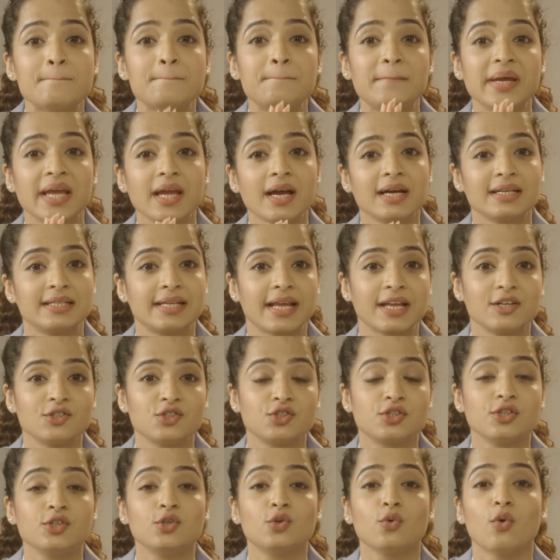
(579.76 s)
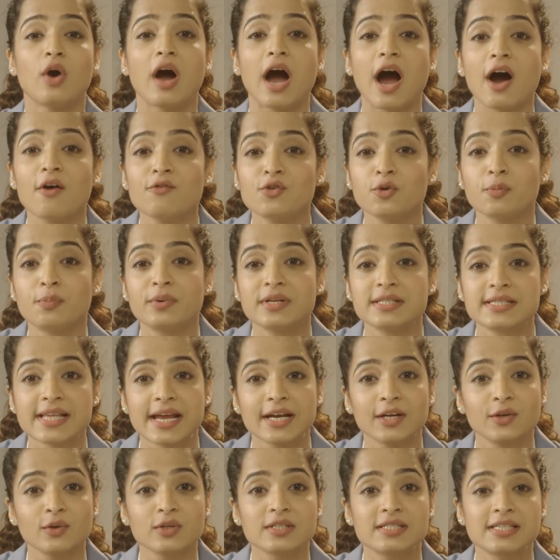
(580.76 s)
Pay attention to how you
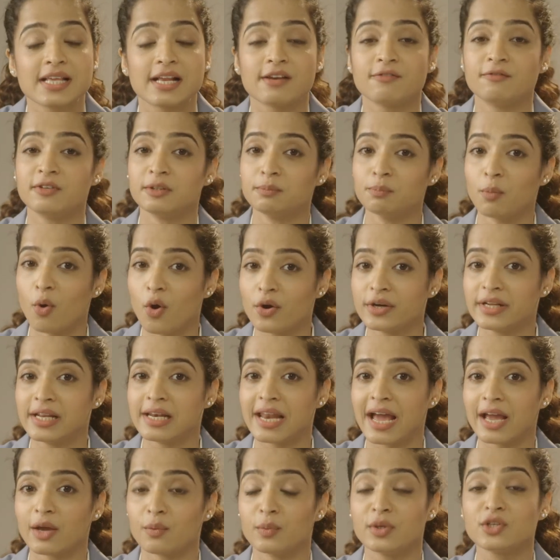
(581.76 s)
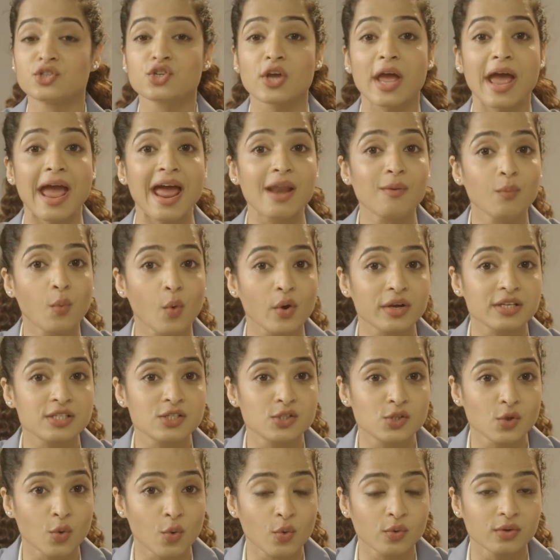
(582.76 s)
present yourself with body language and
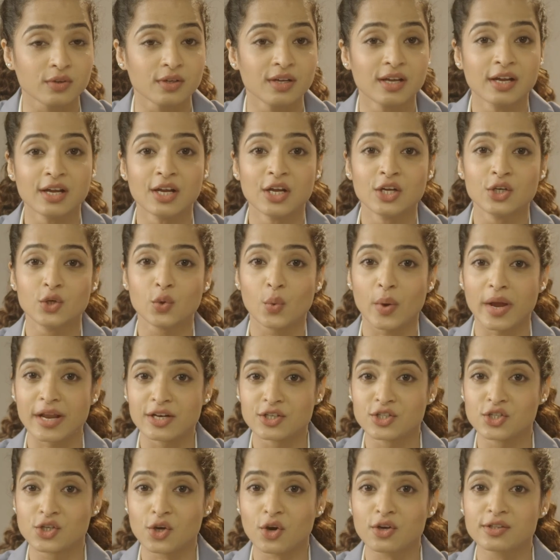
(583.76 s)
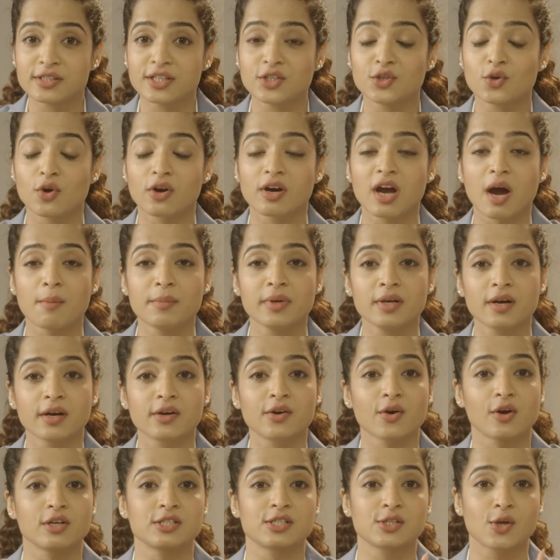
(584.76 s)
voice tone to ensure that you're coming
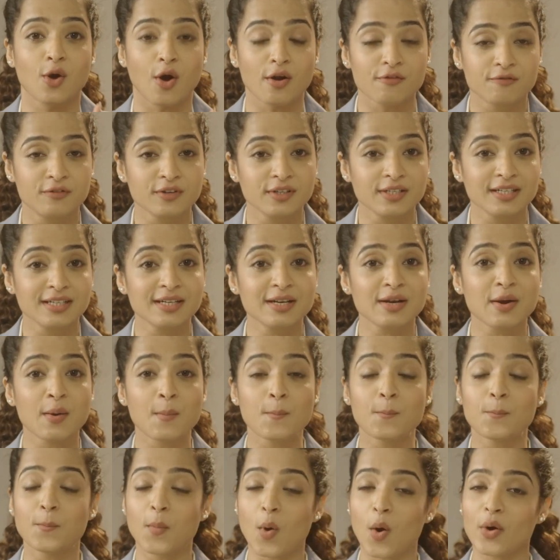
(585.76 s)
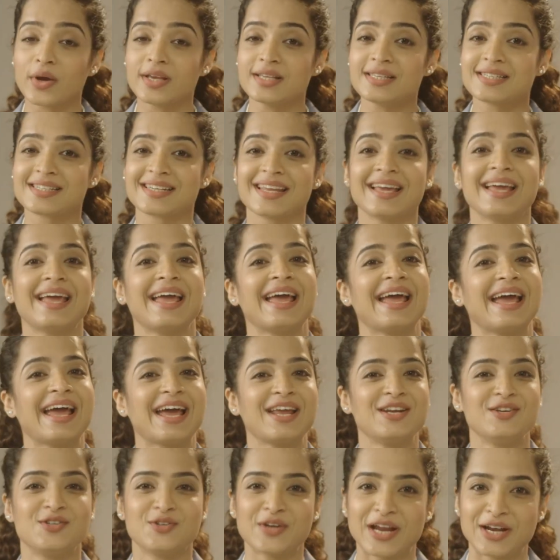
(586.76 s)
across confident, poised,
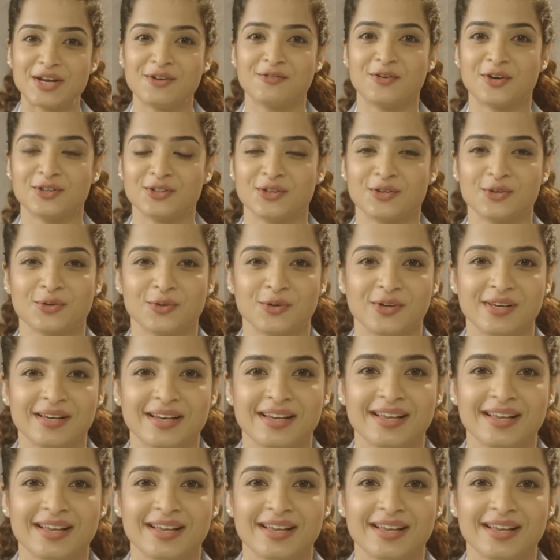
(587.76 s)
and ready for the role.